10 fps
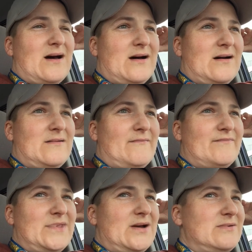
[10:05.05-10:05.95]

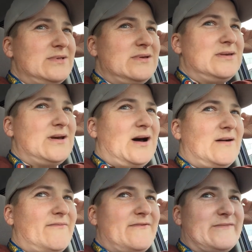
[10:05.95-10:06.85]
Um, not really
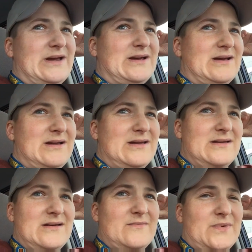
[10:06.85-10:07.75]
up for making
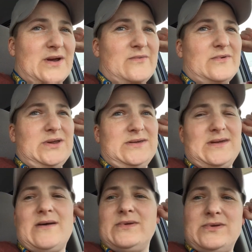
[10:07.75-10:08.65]
anything, but I would just
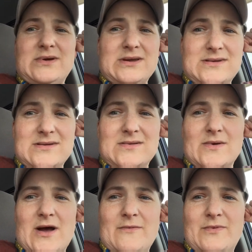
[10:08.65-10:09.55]
have a chicken Caesar
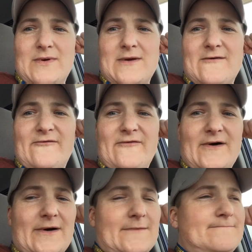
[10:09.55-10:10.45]
wrap if
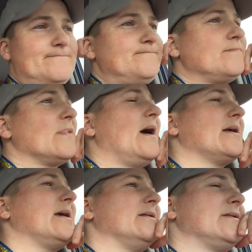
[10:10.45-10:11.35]
uh, I
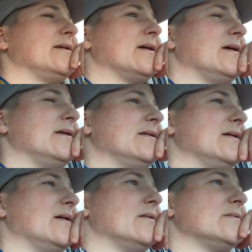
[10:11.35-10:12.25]
can't think of
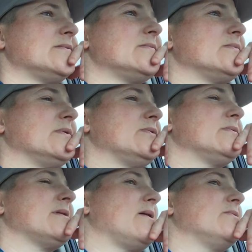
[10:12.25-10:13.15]
anything else,
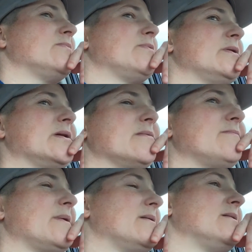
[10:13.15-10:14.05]
which sounds pretty good
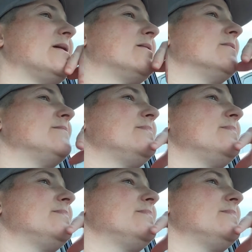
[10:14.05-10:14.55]
but now